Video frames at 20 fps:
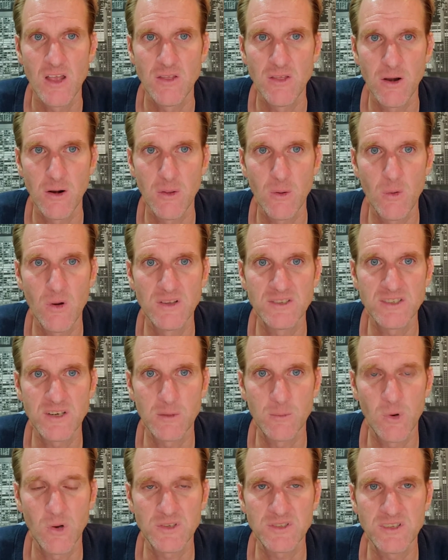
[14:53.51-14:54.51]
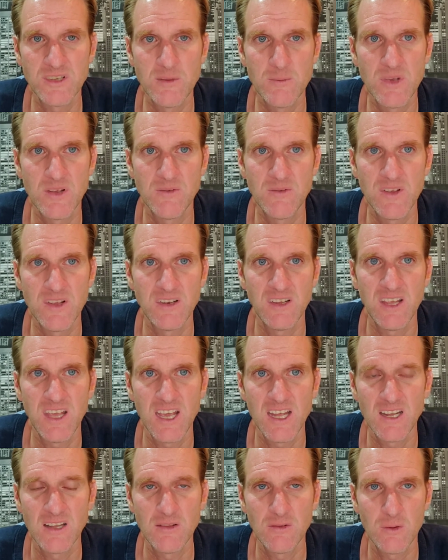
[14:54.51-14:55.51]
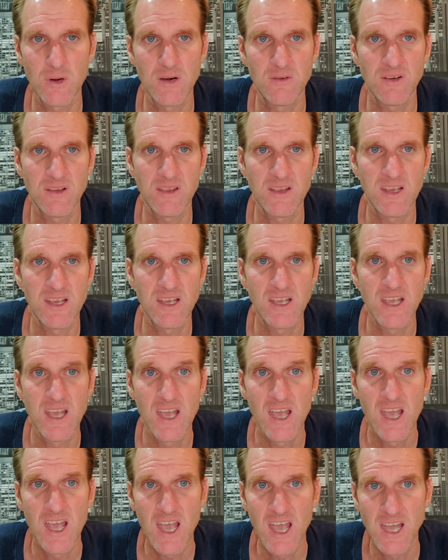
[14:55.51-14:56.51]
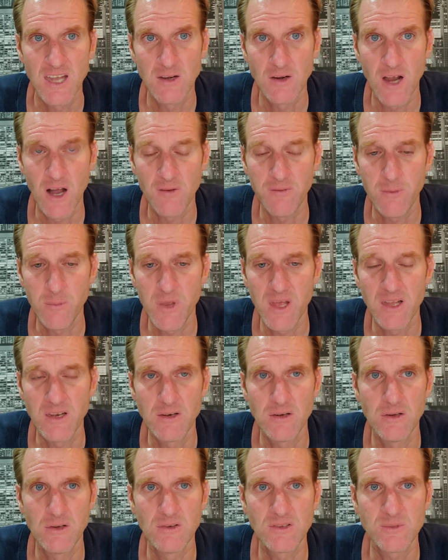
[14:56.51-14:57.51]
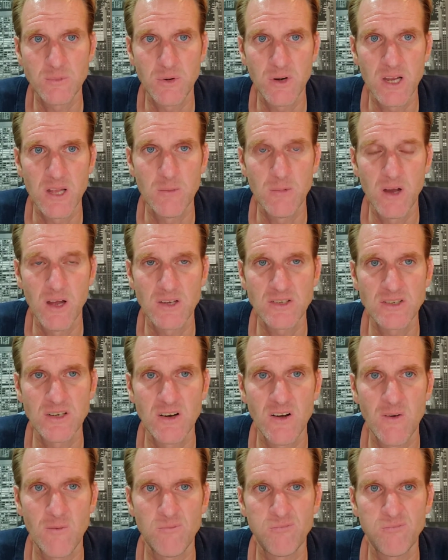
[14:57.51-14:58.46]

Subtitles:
They're the ones that are mostly been vindicated through everything, and your alphabet news pretty much,